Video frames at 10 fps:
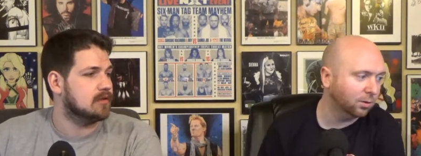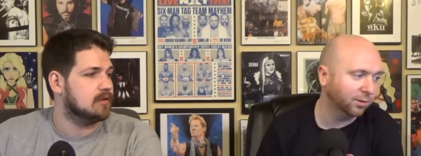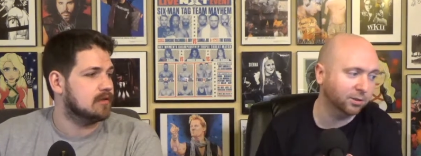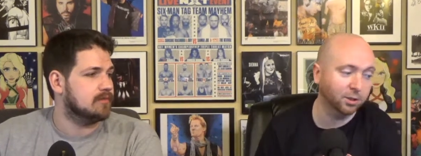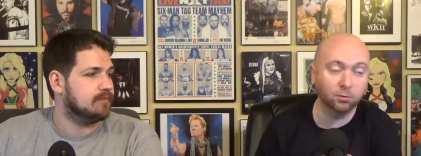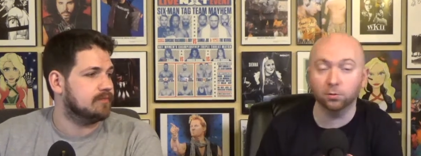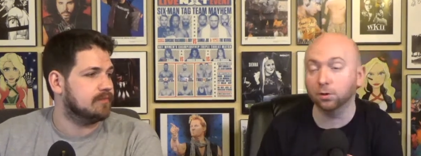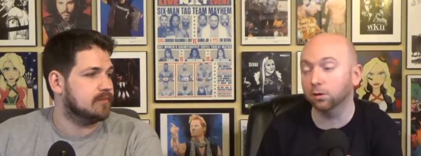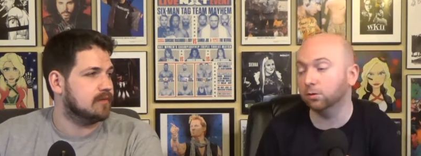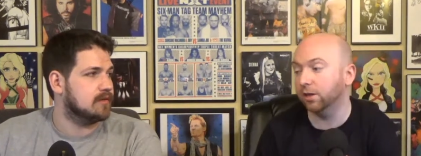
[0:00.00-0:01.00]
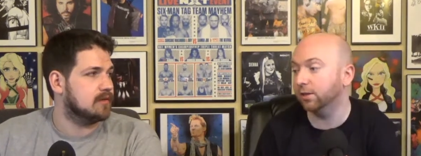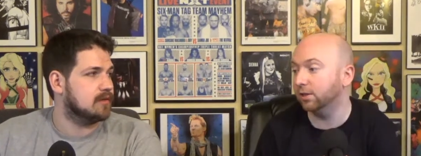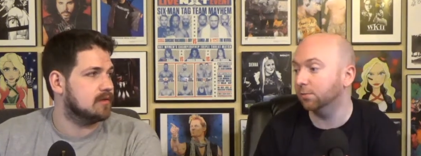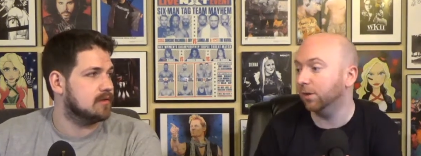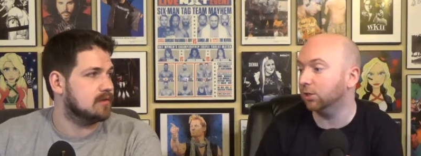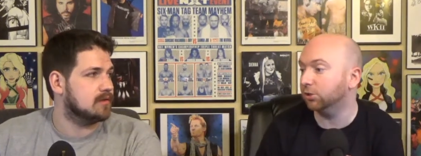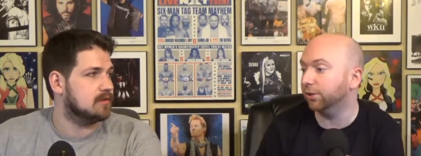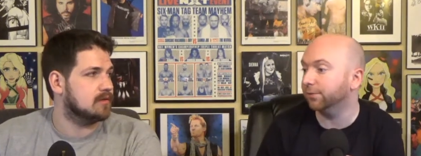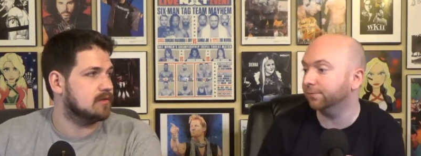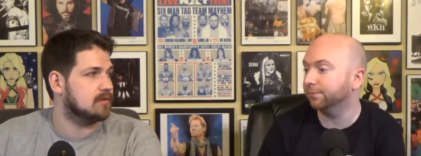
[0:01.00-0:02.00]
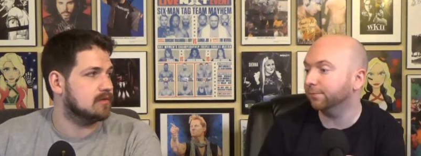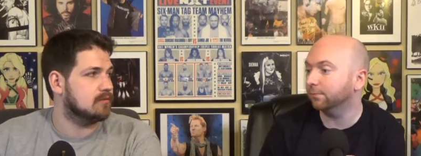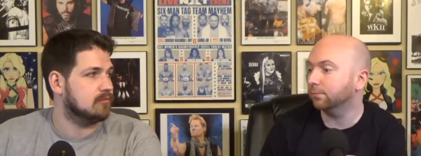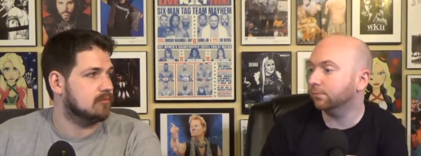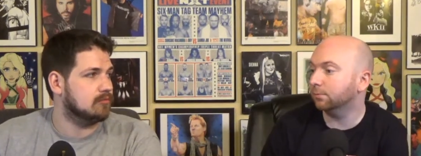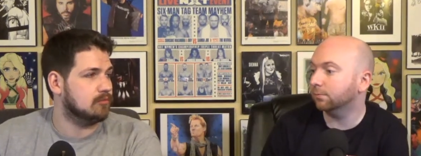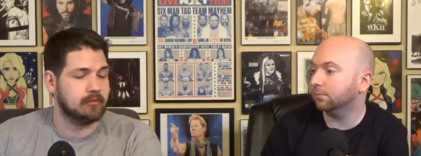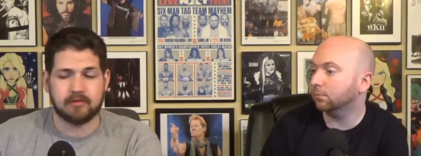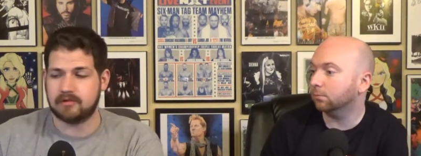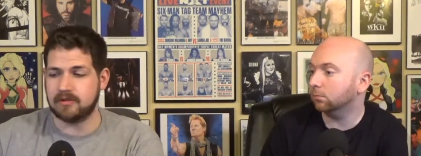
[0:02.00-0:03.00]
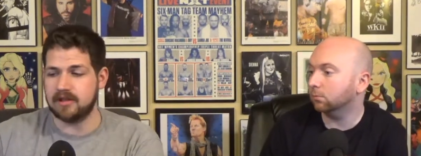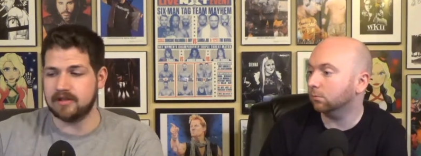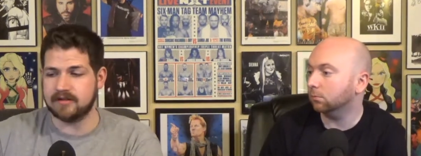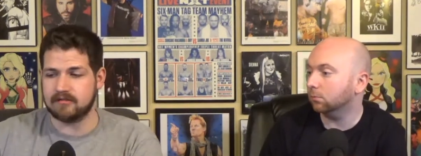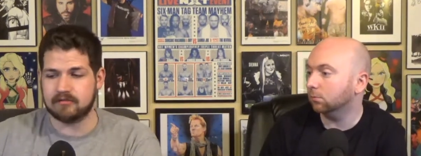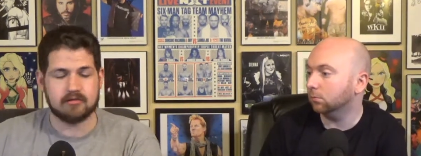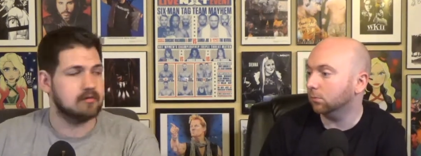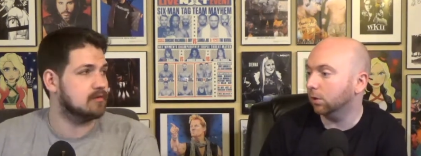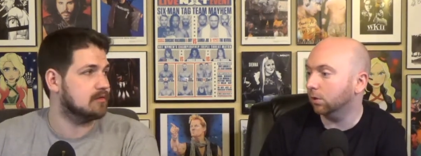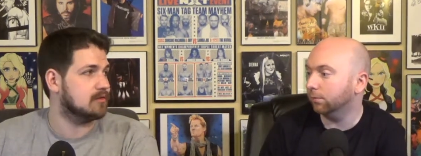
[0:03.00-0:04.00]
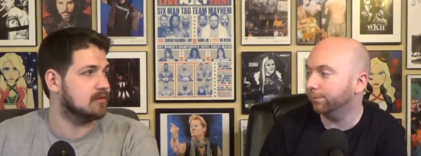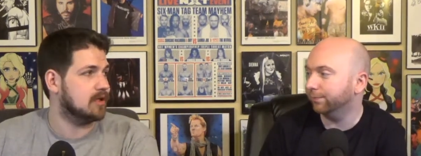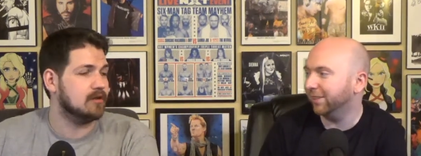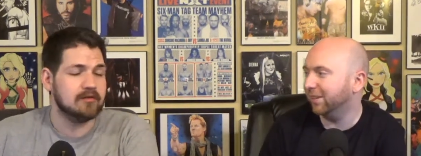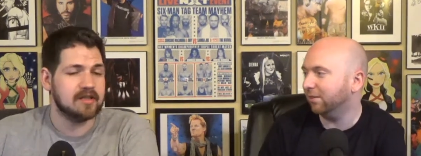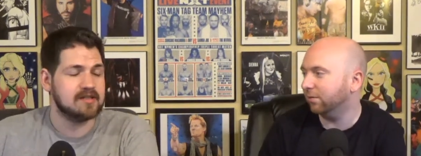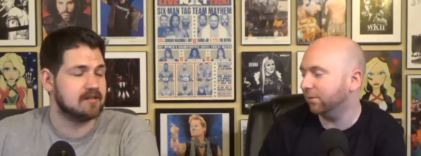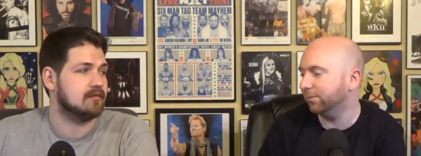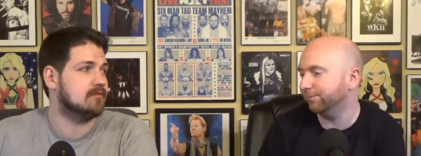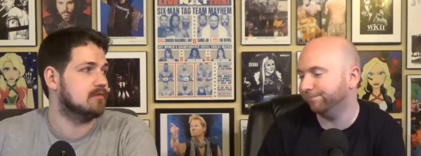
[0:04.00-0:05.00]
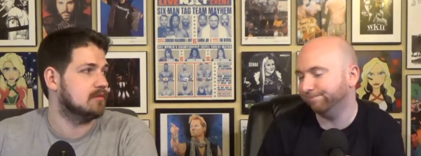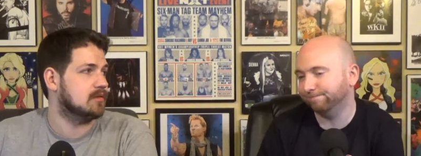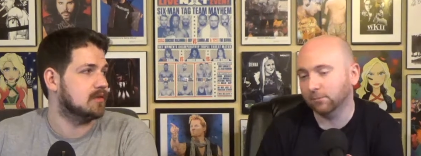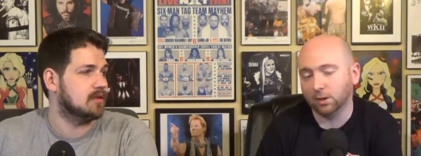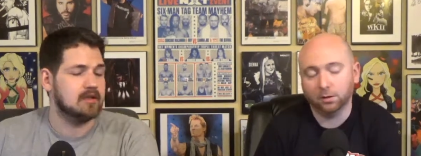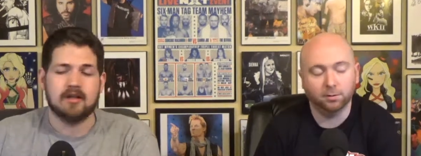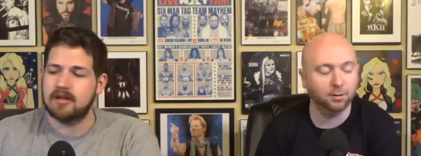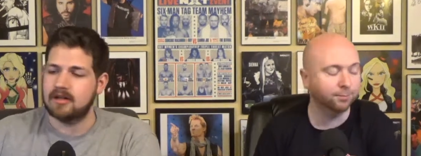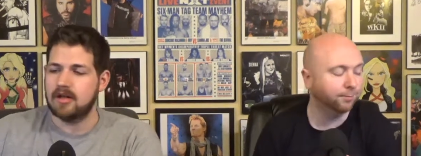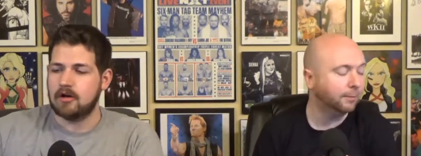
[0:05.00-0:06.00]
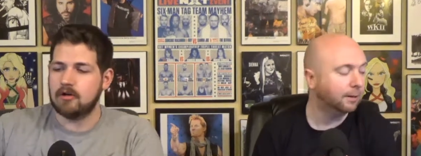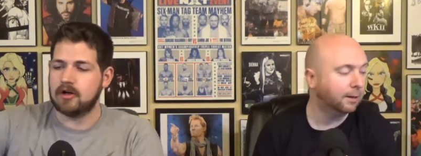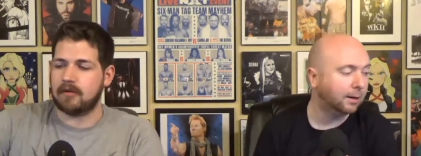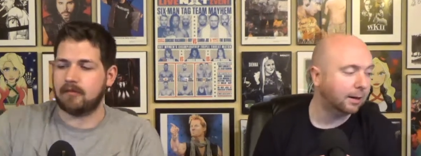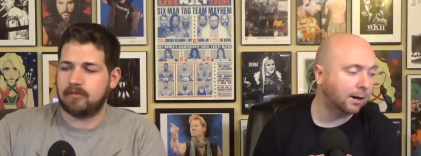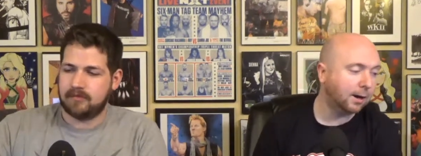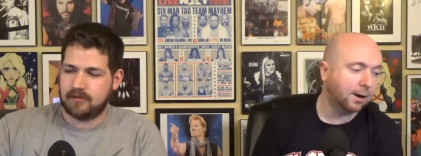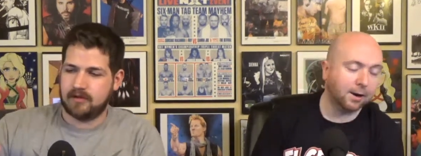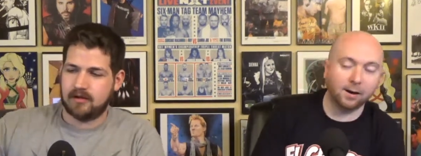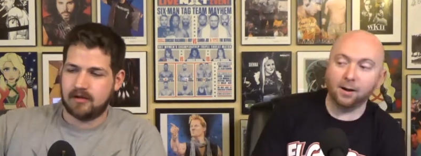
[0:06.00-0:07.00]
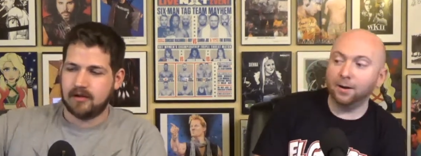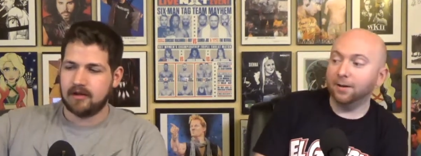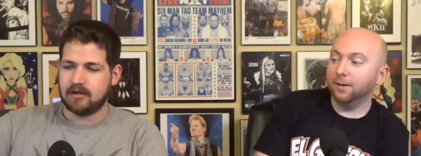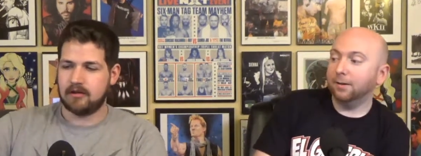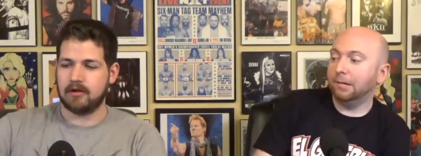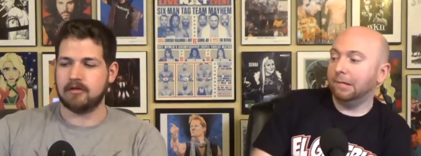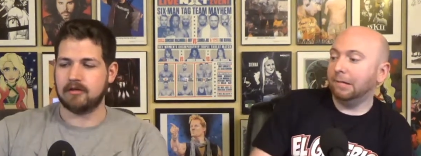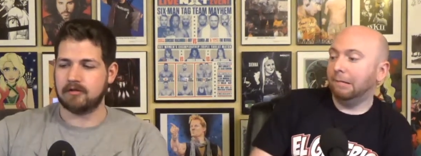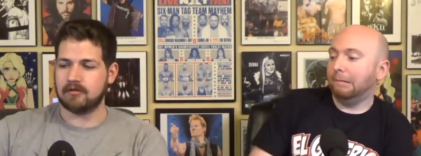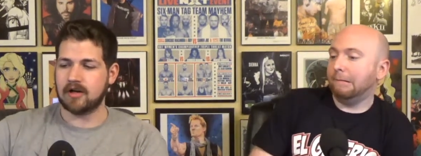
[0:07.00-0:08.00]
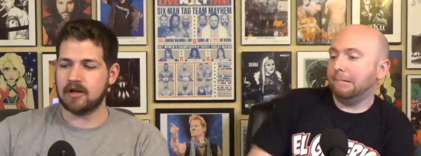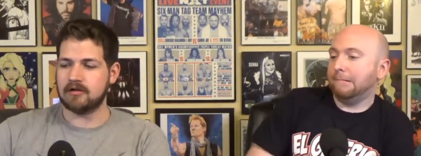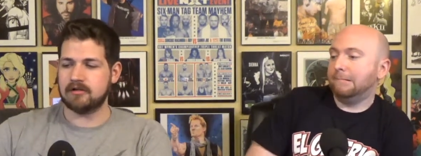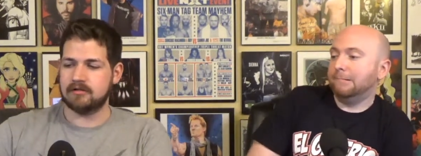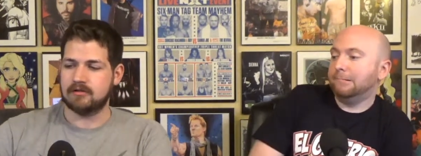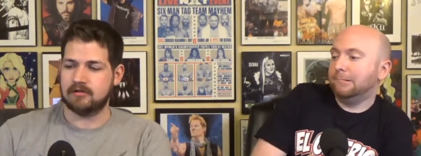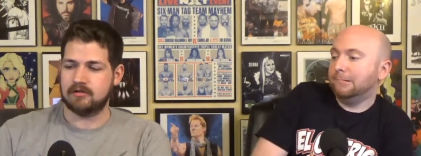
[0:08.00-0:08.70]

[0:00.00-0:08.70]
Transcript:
Speaker 1: Unless they do the tag team match then.
Speaker 2: What between the two? Yeah. I don't I think don't so. I don't know. Okay. The the crowd